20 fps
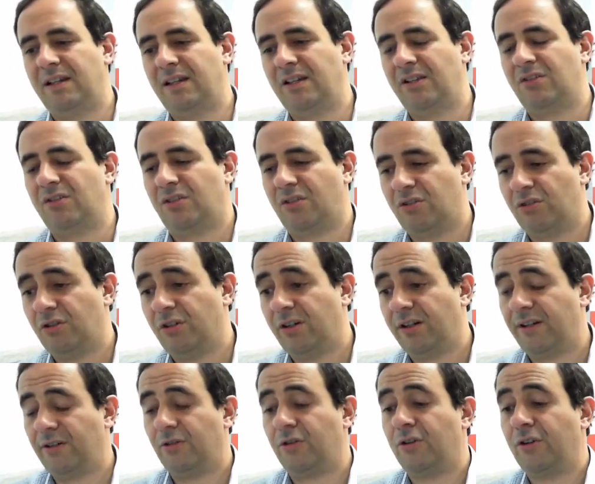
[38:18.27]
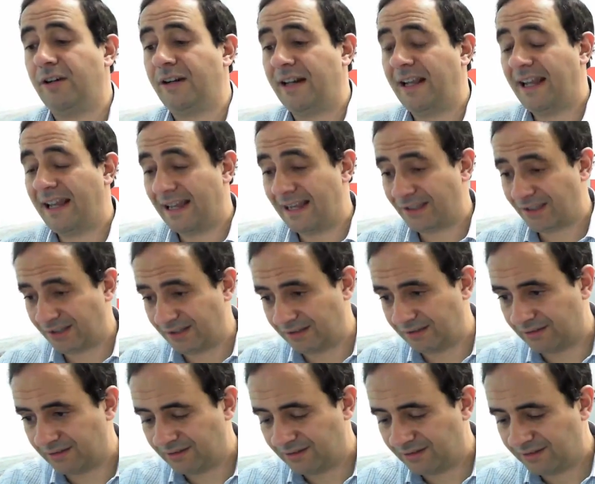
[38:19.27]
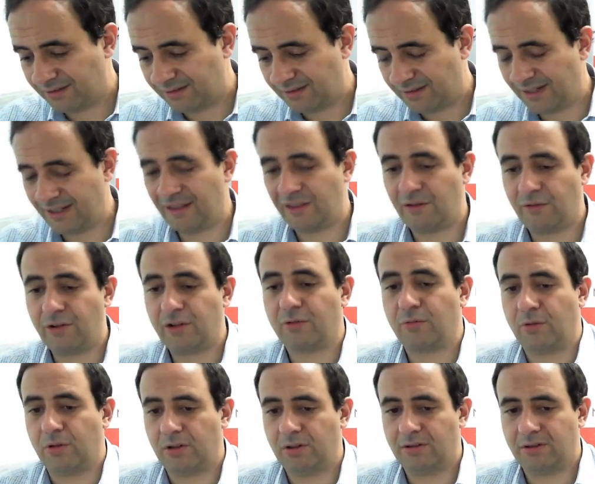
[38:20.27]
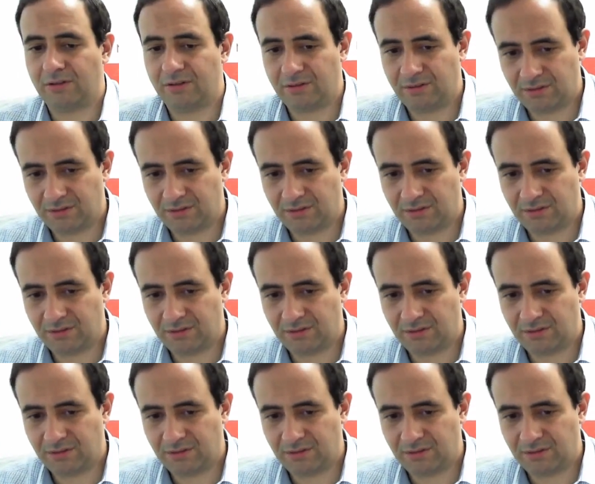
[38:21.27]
a security or an asset in the real world.